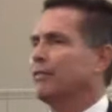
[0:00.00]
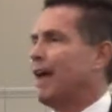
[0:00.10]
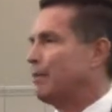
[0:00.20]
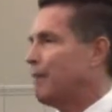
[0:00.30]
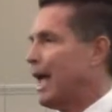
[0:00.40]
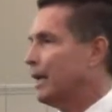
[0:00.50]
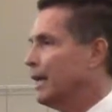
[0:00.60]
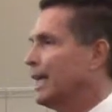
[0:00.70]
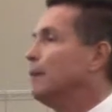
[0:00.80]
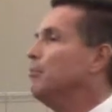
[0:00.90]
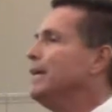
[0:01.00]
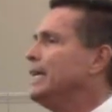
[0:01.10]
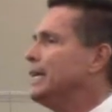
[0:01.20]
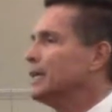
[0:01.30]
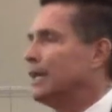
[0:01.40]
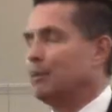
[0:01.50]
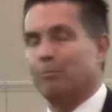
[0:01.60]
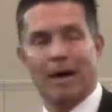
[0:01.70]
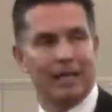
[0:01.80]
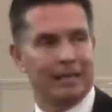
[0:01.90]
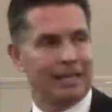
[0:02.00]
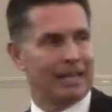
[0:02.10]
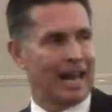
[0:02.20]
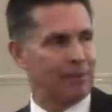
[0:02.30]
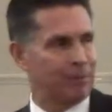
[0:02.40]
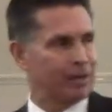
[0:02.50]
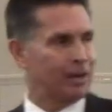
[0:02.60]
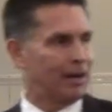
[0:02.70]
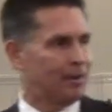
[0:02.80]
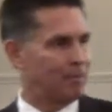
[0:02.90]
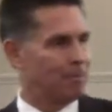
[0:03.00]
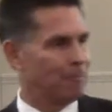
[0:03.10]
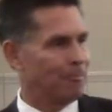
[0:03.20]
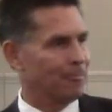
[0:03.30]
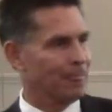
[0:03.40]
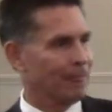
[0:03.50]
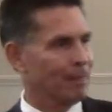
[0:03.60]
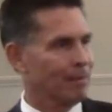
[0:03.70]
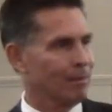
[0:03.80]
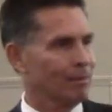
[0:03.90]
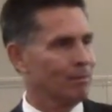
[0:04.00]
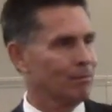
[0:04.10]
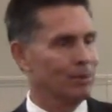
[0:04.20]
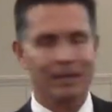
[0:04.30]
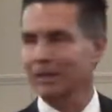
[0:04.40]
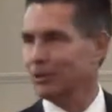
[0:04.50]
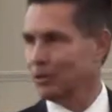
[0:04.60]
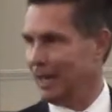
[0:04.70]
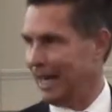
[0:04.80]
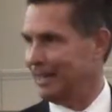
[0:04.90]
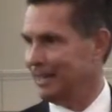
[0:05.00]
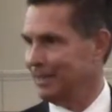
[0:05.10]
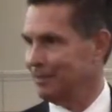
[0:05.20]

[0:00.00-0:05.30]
that man immediately, but it had become political, hadn't it?